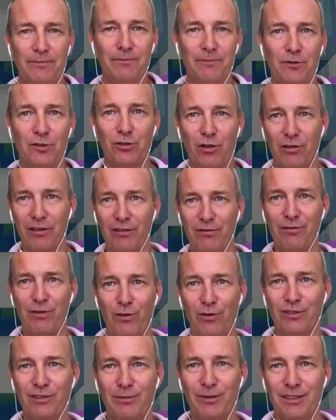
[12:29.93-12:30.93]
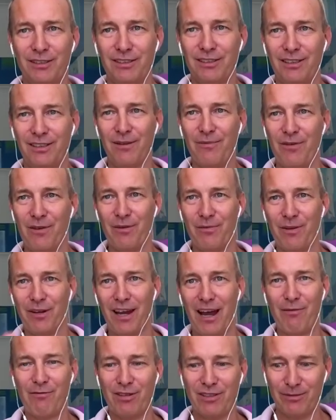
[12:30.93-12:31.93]
Sorry, the phone is a bit, the
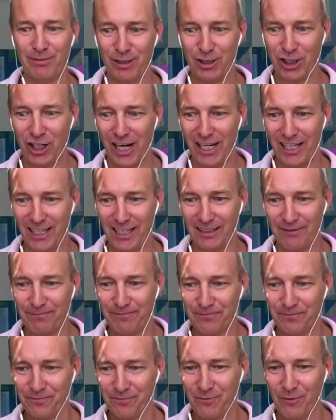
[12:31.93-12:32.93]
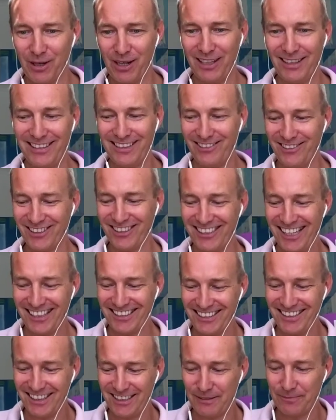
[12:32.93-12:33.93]
camera is a bit shaking when I lean on the
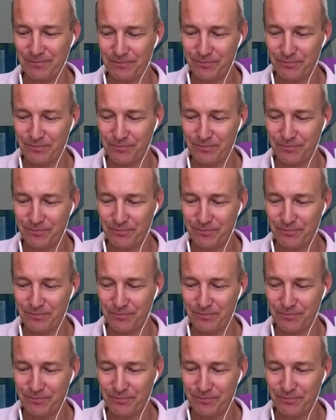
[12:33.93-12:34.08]
desk here.